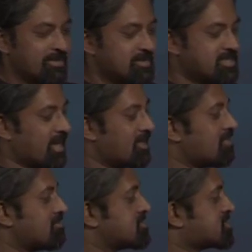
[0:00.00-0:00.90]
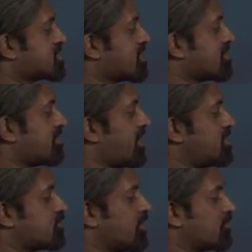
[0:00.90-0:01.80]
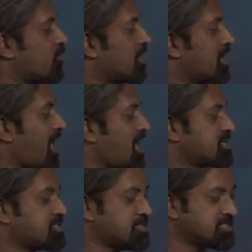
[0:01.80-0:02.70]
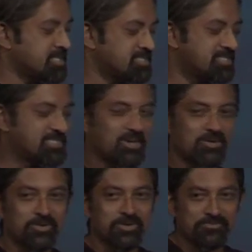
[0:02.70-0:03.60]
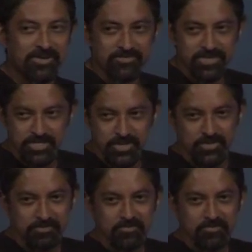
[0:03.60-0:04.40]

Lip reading: Dial *811# to search and download your favorite tune.